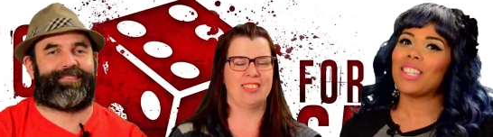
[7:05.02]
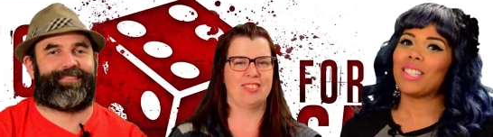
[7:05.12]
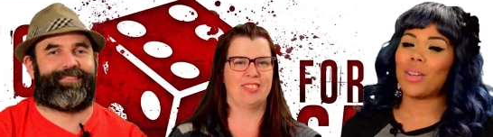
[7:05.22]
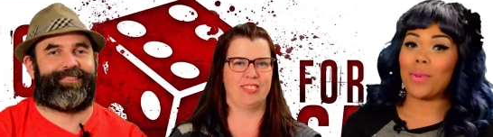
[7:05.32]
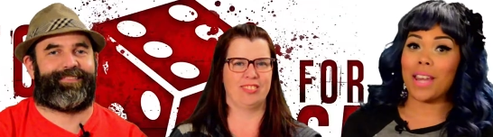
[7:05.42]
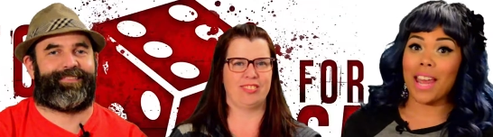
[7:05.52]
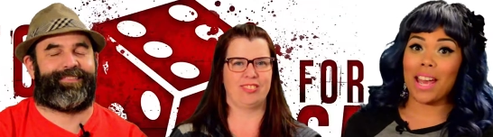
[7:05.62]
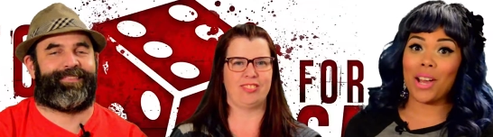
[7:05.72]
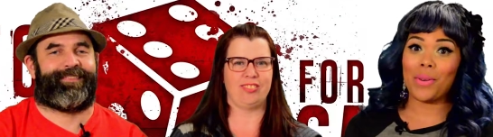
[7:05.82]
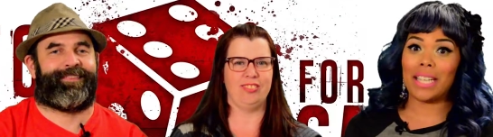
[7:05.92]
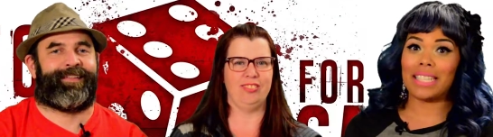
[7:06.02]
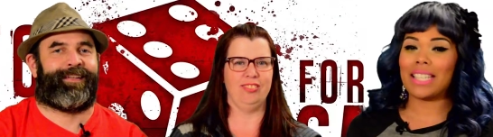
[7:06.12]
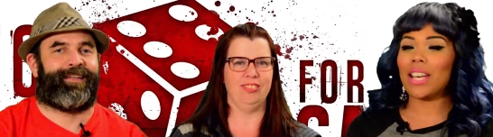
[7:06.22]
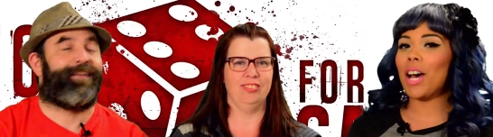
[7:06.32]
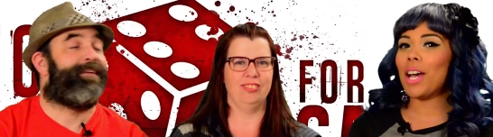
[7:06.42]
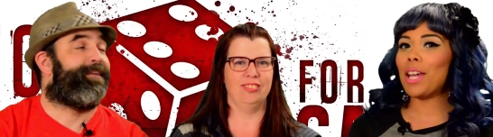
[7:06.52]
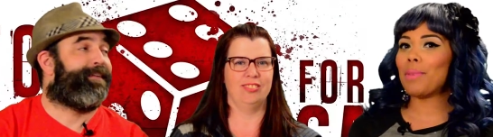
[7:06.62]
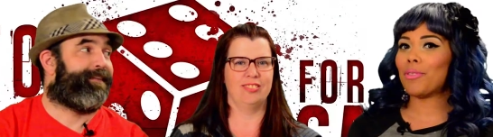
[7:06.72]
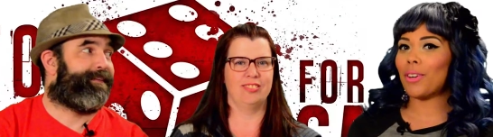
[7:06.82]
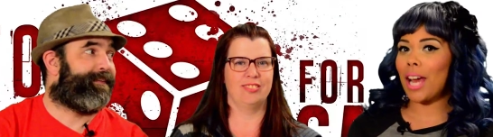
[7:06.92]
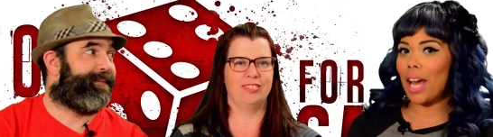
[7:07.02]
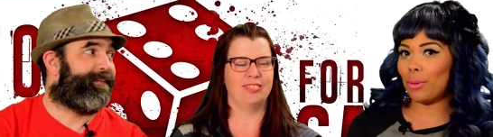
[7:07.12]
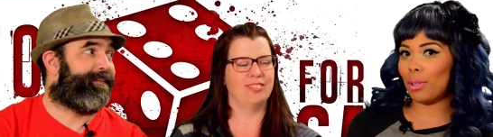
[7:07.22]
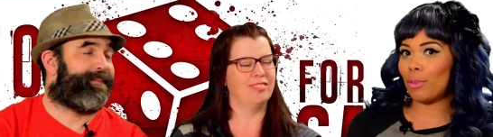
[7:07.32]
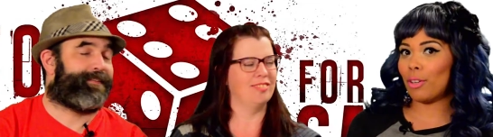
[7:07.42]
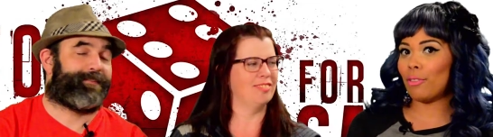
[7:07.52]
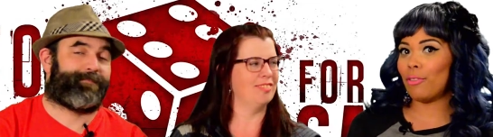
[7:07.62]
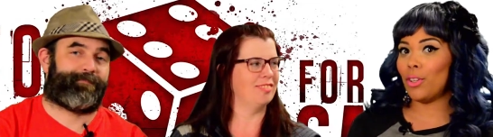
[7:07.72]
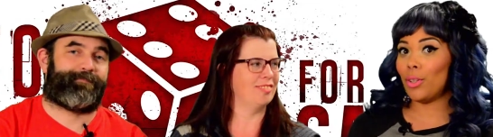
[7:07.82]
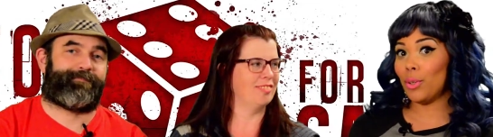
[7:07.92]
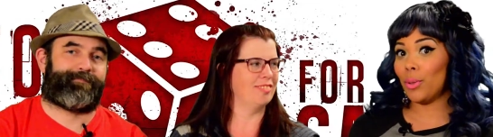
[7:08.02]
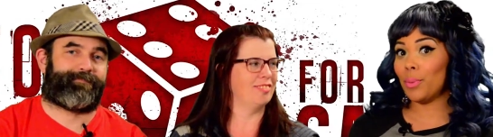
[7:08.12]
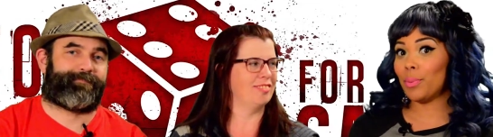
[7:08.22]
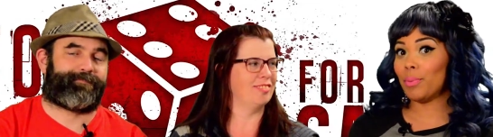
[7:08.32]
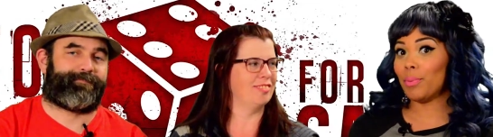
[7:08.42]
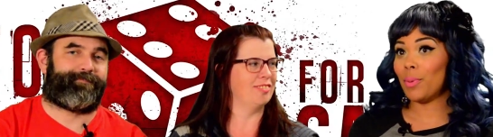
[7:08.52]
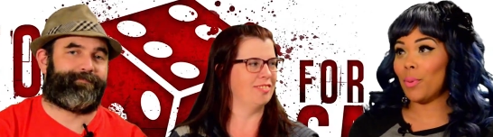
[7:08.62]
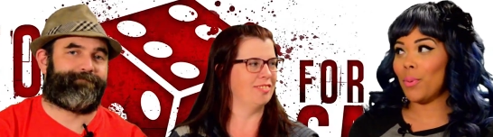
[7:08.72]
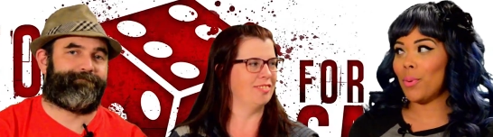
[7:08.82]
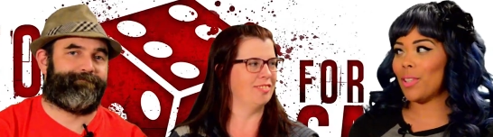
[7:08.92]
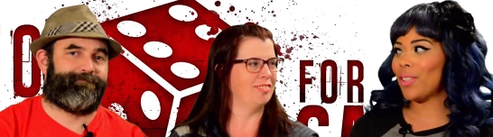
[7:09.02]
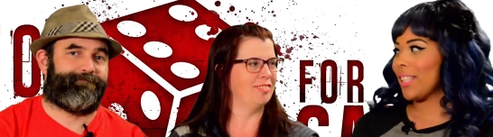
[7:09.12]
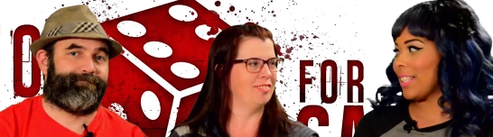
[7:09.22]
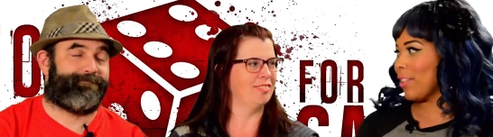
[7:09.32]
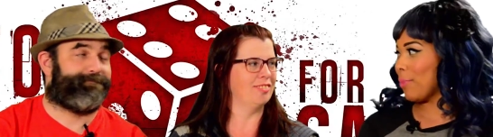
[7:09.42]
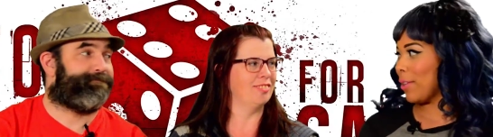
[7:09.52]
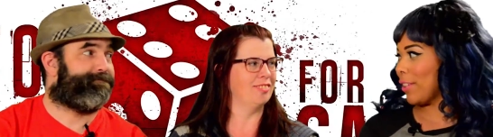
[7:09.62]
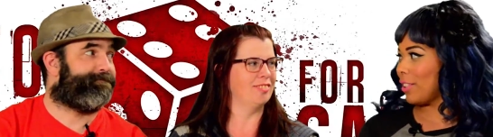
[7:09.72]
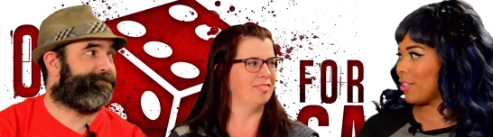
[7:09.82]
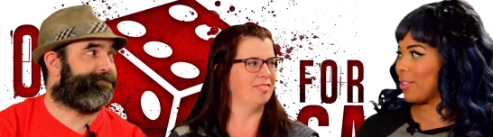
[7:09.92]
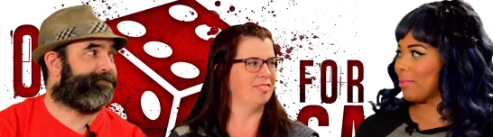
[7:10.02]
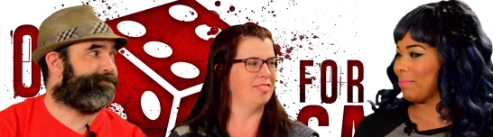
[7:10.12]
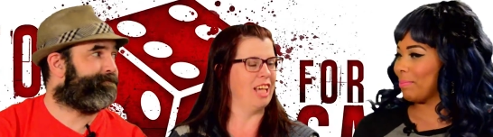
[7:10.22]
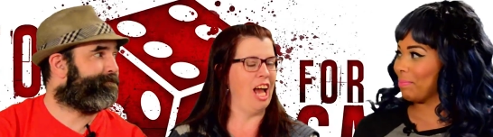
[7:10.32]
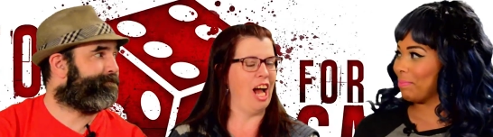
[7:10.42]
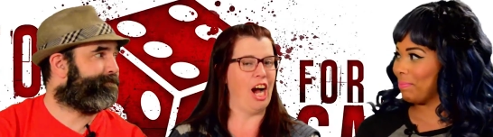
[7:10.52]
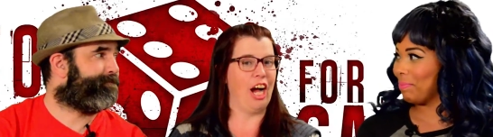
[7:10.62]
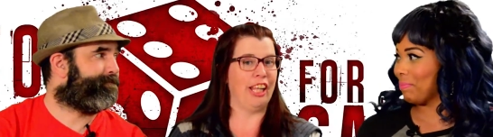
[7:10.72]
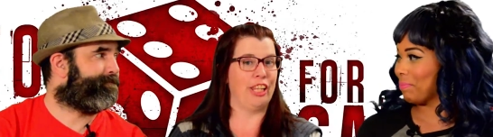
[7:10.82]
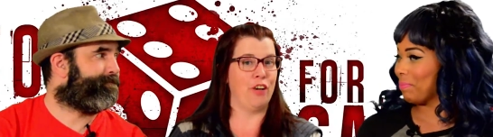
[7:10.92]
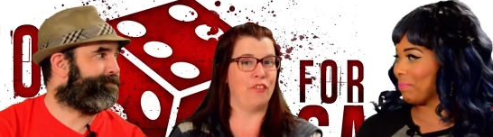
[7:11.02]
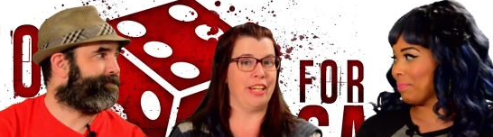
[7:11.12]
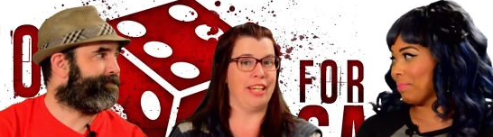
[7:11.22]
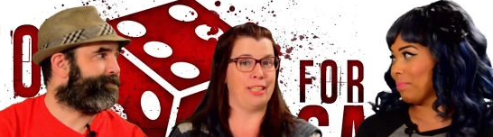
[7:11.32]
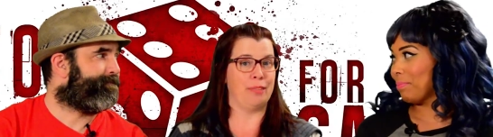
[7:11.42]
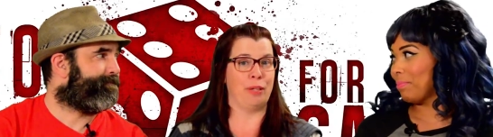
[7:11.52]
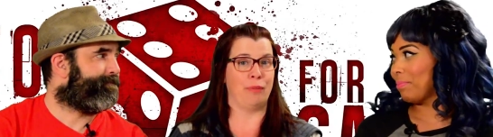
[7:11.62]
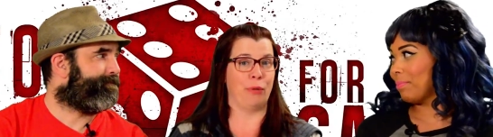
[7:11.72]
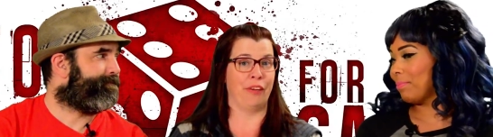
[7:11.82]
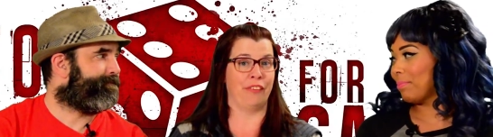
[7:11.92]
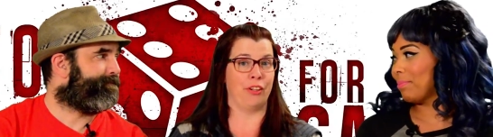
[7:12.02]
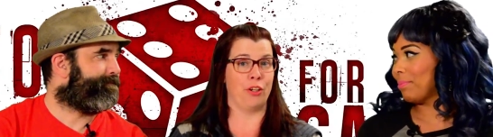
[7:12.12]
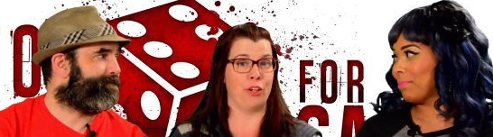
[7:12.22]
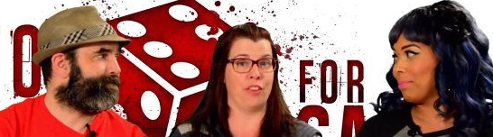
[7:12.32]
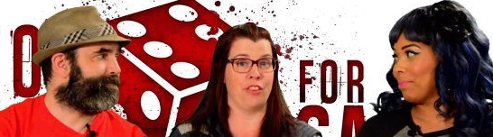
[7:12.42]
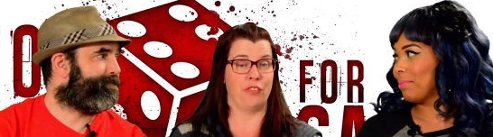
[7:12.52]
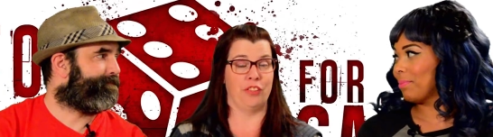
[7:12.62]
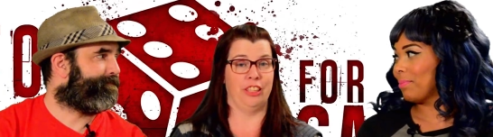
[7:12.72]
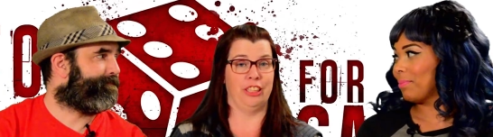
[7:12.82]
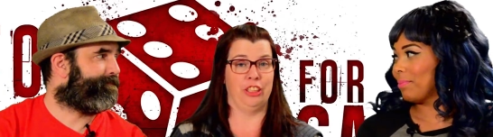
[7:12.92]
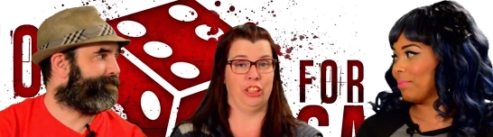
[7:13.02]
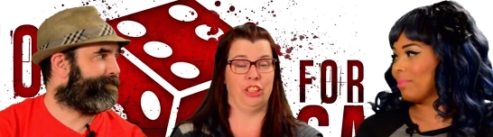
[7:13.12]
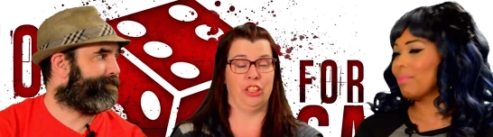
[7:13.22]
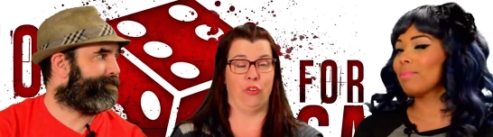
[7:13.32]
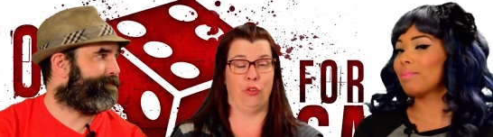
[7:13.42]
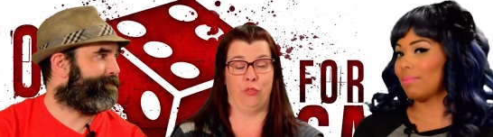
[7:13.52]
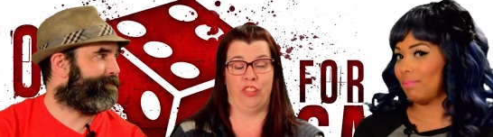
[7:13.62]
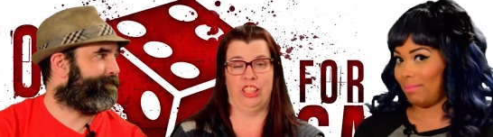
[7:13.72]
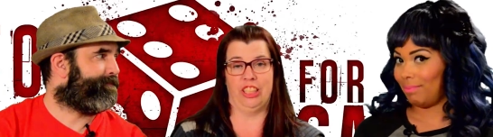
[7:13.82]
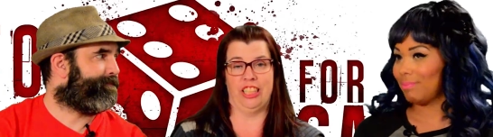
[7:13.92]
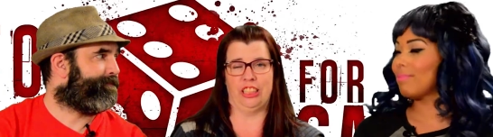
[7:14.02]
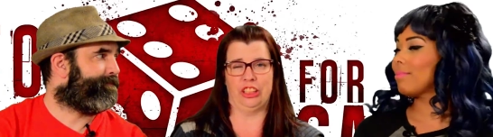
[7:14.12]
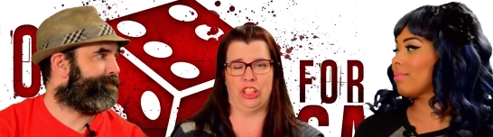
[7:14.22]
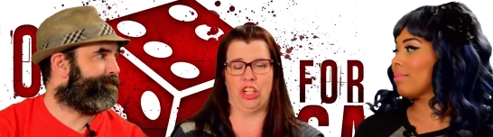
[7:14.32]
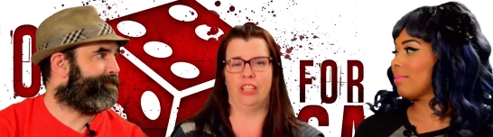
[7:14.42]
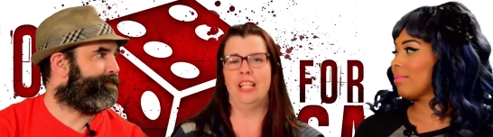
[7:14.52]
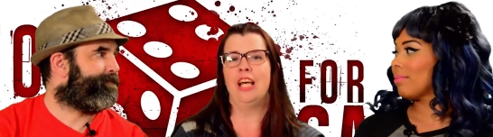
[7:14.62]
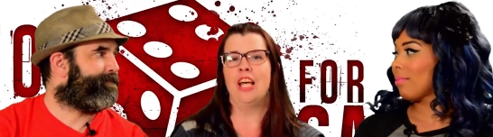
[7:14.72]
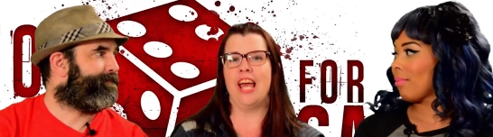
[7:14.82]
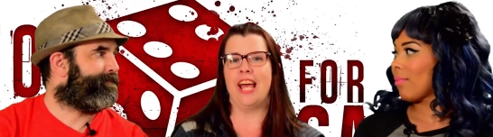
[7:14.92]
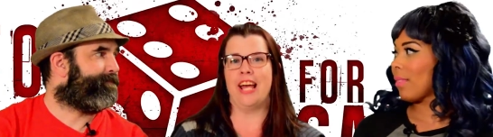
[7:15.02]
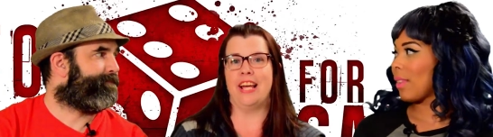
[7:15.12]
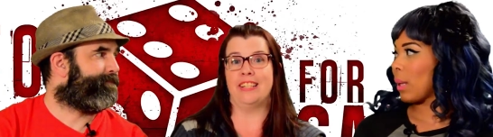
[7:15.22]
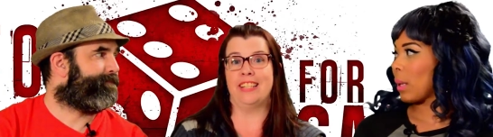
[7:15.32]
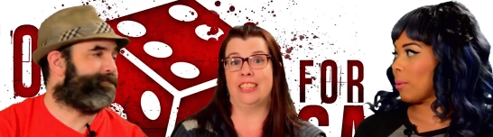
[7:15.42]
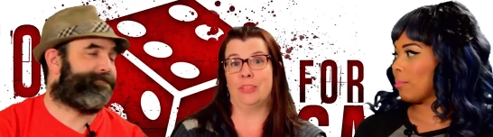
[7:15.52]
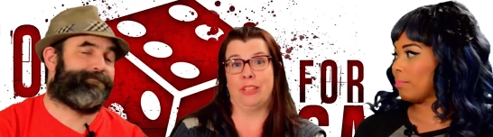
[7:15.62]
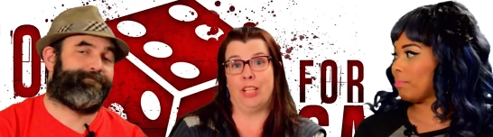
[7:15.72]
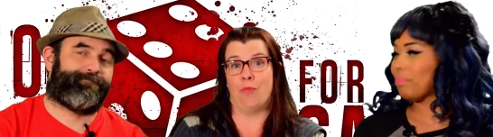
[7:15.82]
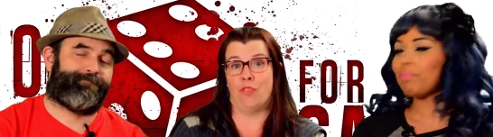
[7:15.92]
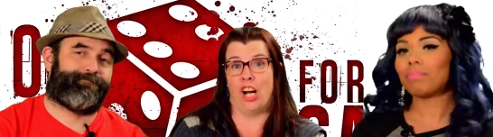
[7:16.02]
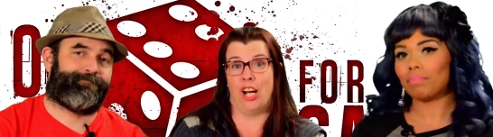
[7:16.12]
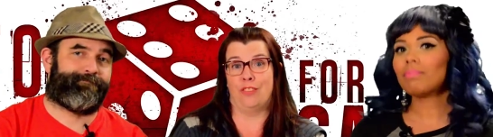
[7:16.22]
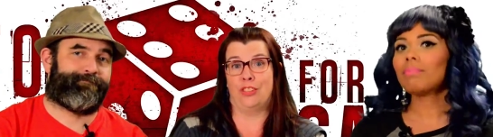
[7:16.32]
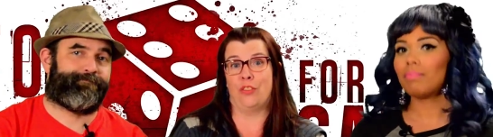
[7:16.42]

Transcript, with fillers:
Speaker 1: So now it's time for our review. What did you guys think of My Village?
Speaker 2: I love its Big Brother The Village, or Village, I think it's just called, and it's in my top five. So